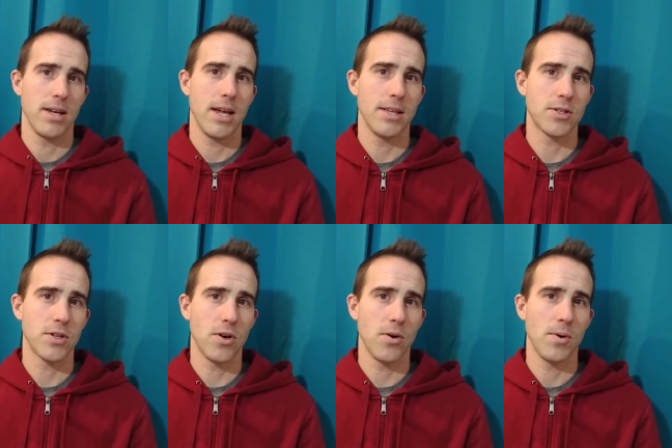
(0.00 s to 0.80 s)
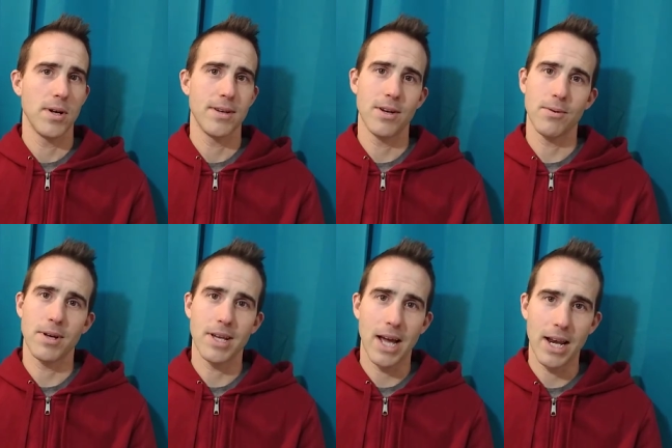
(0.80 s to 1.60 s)
And so, you know,
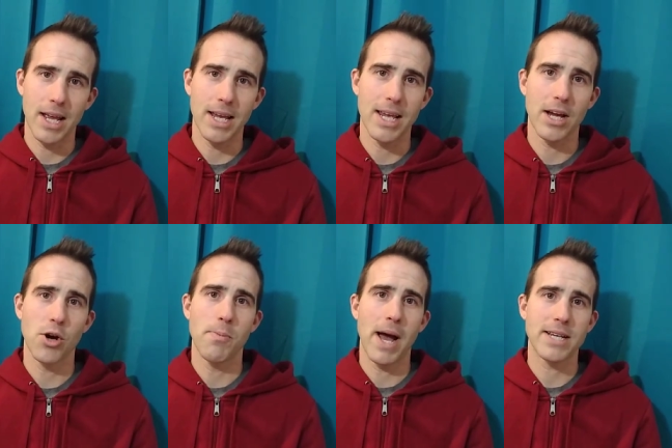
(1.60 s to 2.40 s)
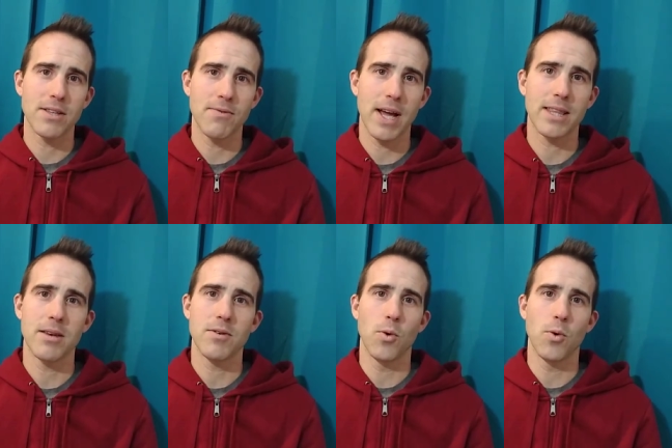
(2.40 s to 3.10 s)
you got to again go back to the fact that you